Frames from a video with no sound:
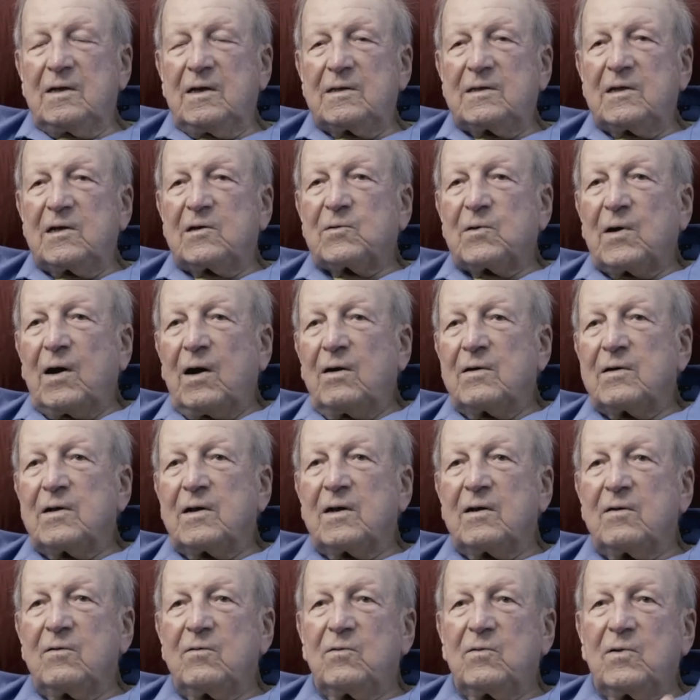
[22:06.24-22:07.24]
hit the ground,
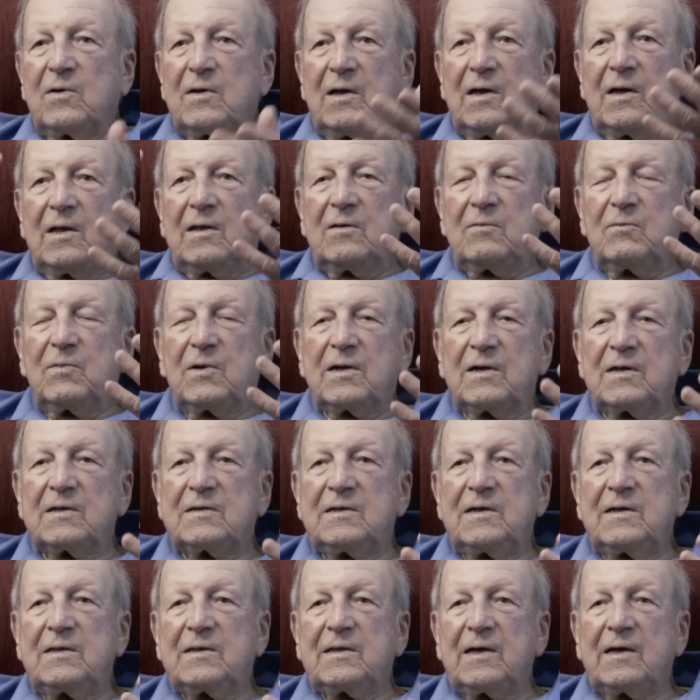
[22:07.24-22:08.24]
and when it
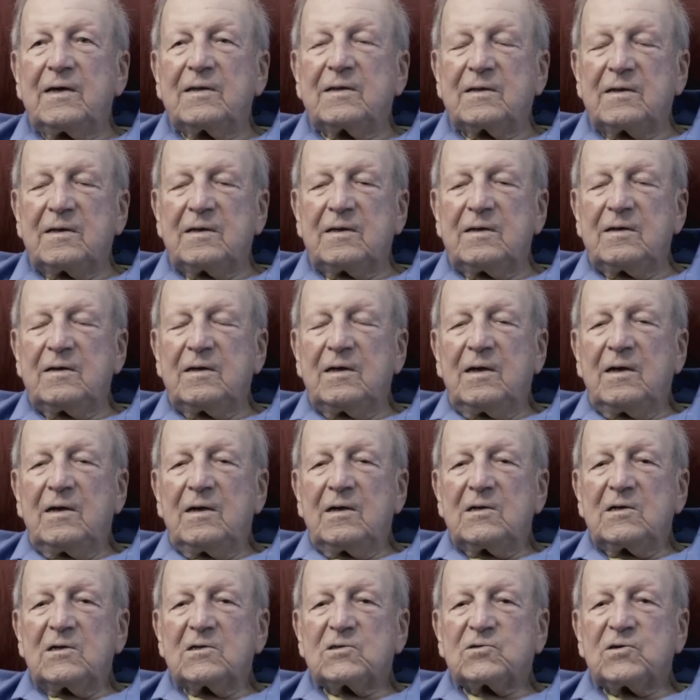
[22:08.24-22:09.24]
did that, the
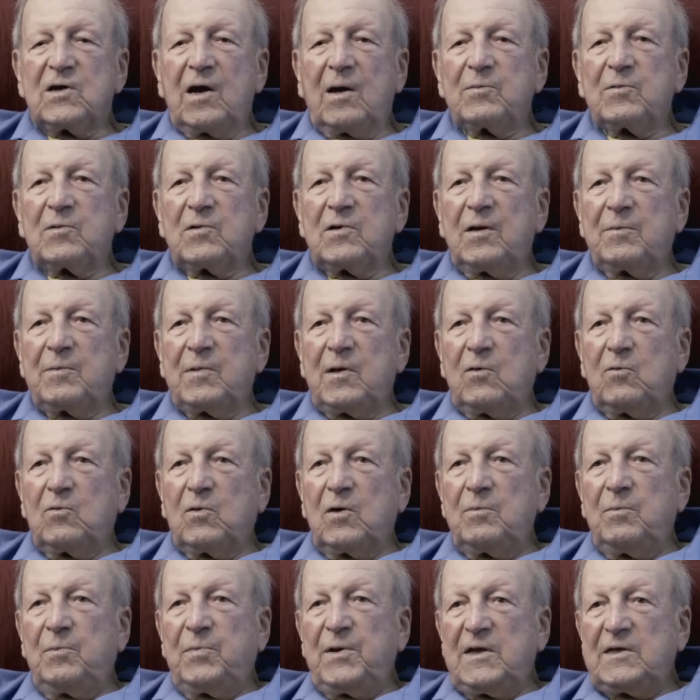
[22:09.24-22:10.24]
shrapnel hit me.
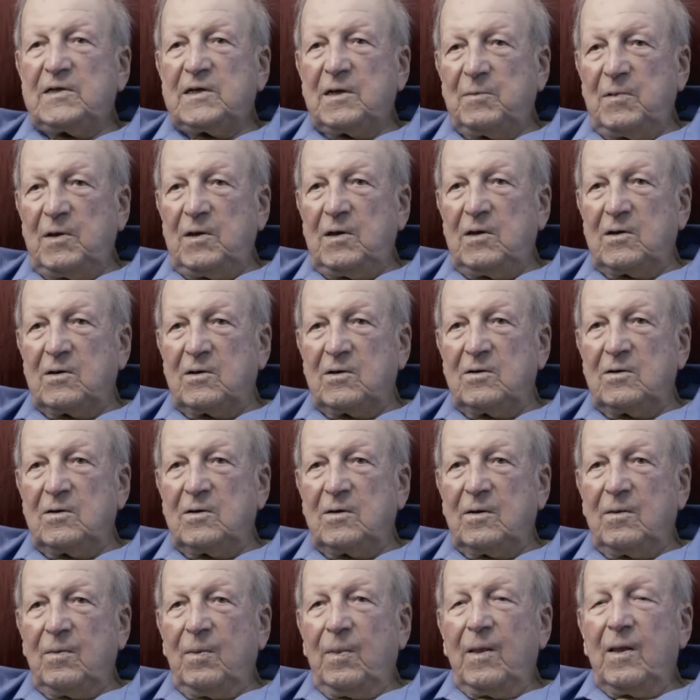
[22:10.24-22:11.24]
One piece hit me here,
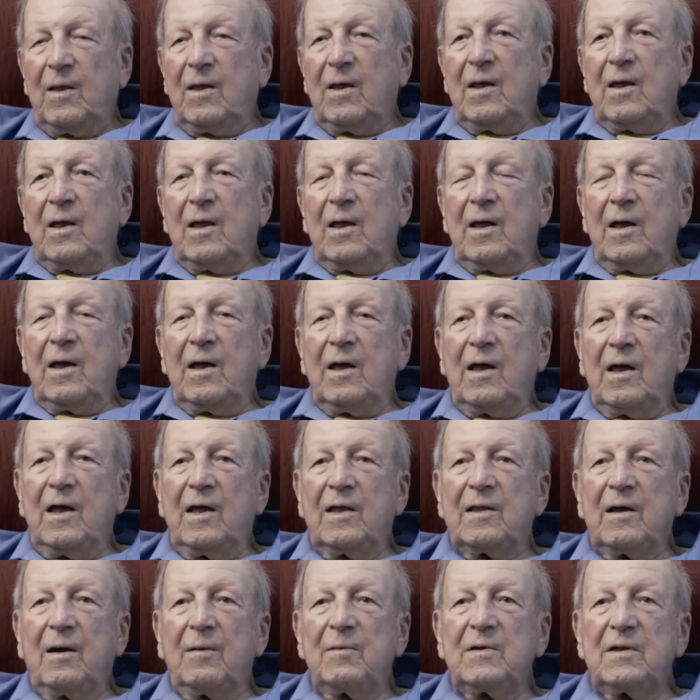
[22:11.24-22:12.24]

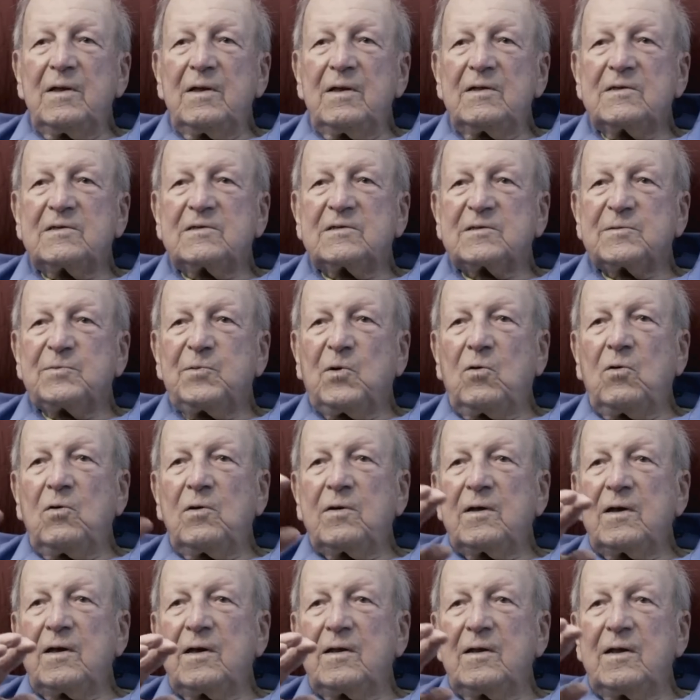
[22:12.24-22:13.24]
and it
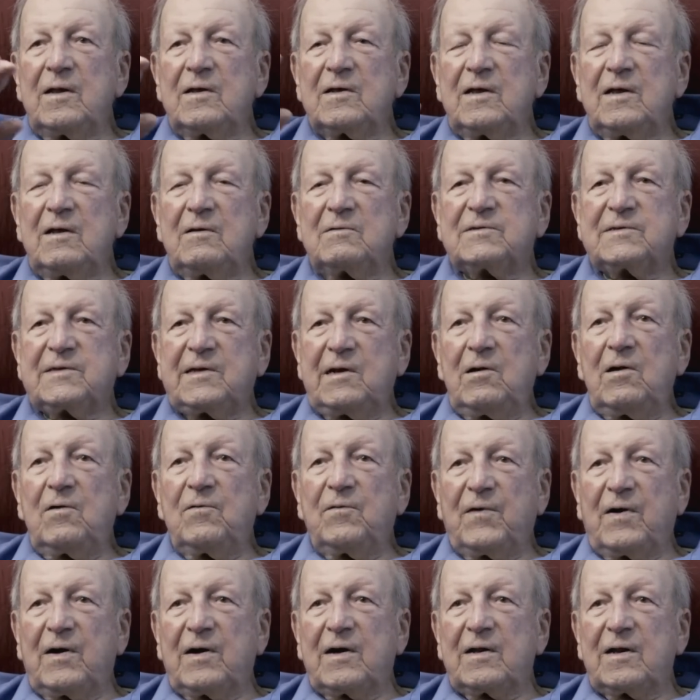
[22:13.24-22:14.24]
smoke. It's
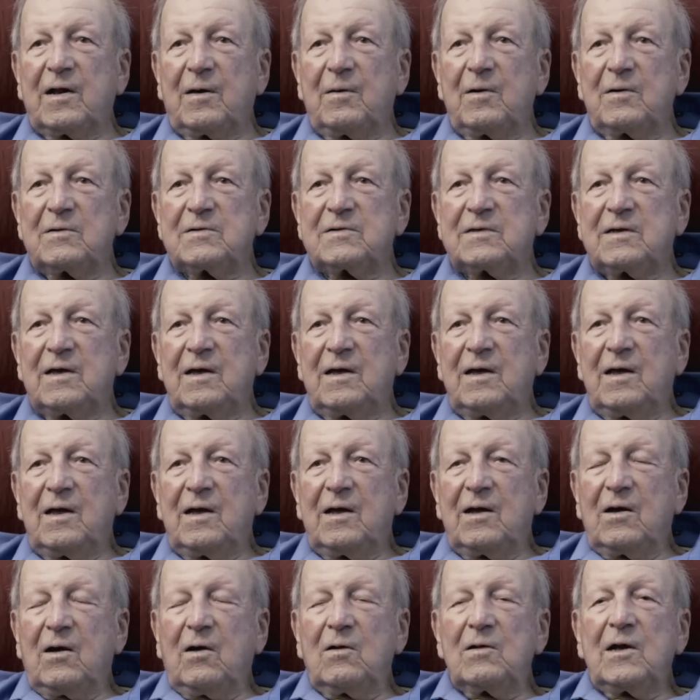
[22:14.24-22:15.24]
terrifying.
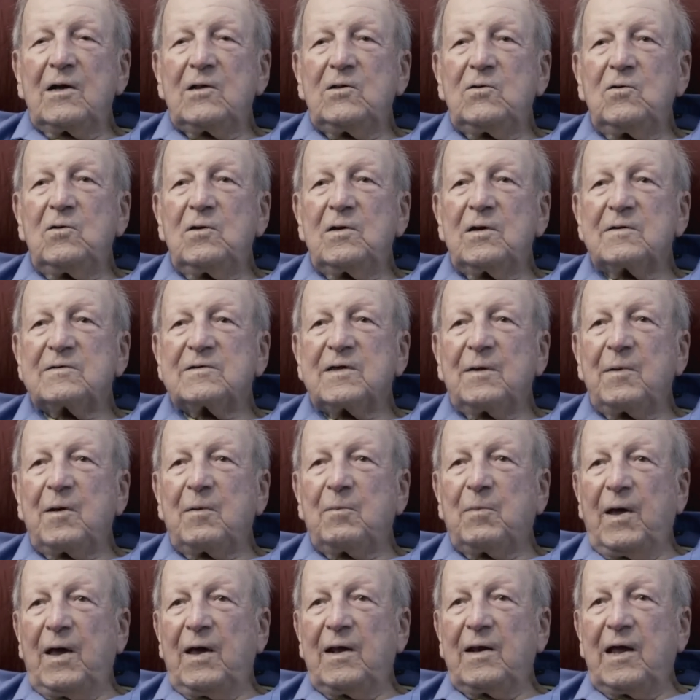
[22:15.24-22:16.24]
All I knew was that
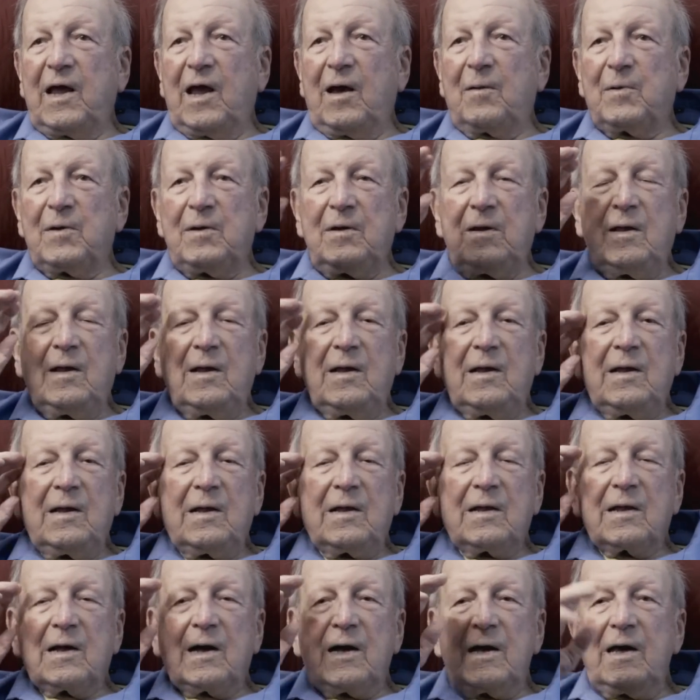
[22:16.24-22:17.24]
something bad happened.
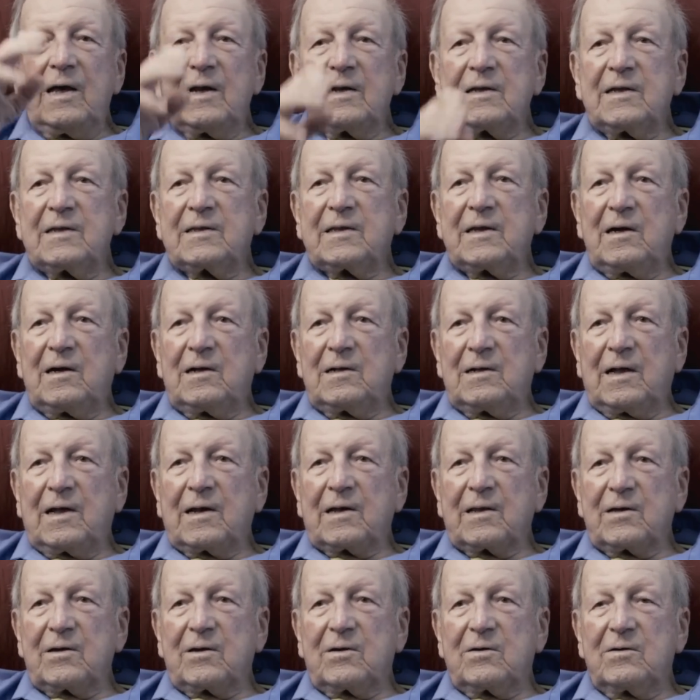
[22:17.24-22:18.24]
I had to get the hell out
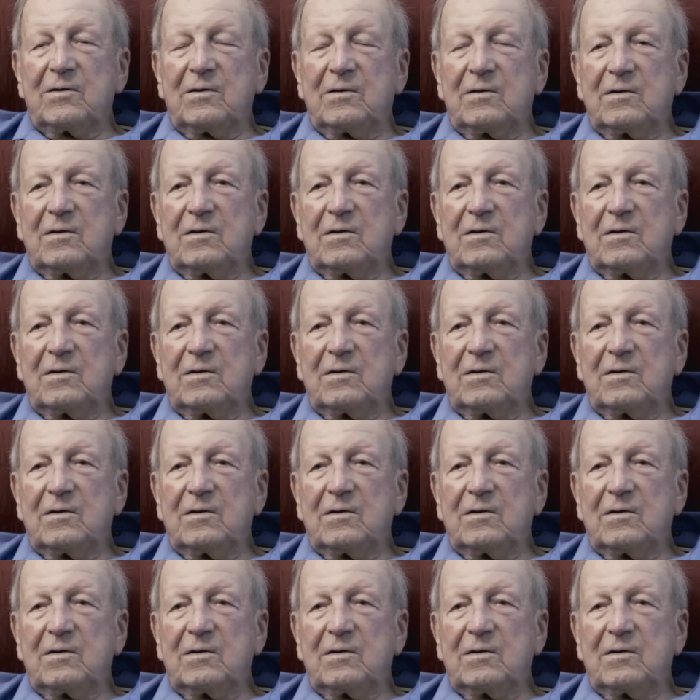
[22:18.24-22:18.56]
of there.